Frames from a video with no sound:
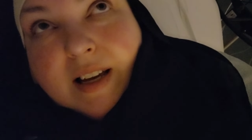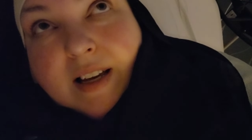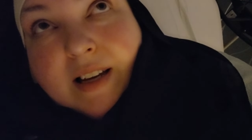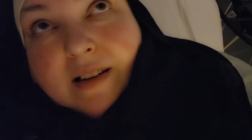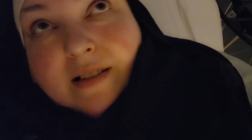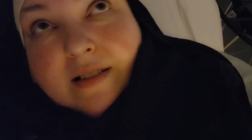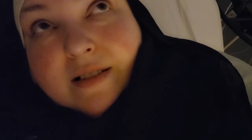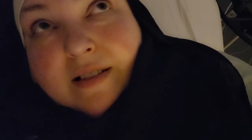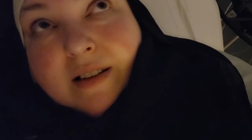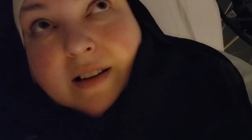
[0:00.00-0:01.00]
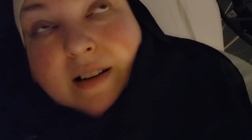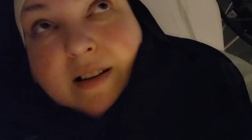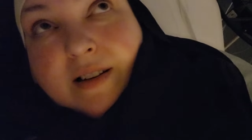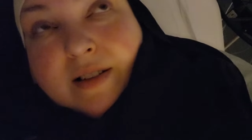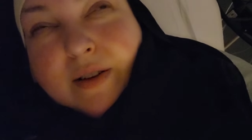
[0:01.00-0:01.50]
and
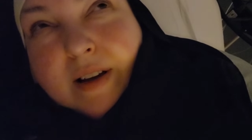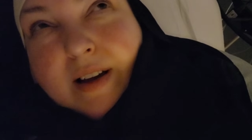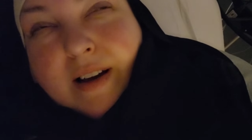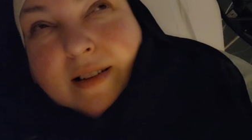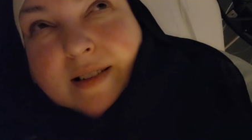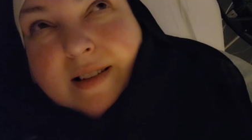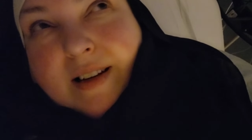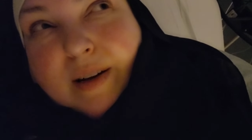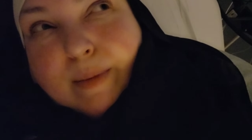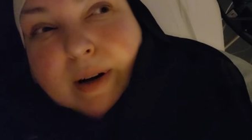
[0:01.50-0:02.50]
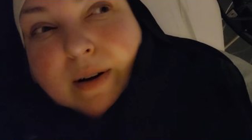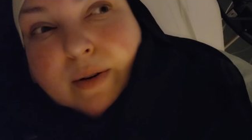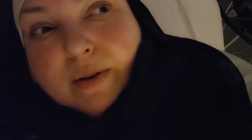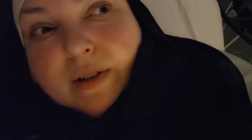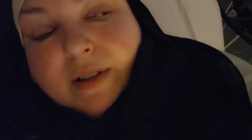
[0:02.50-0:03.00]
so I, I got sick
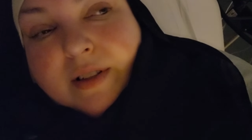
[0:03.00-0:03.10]
about,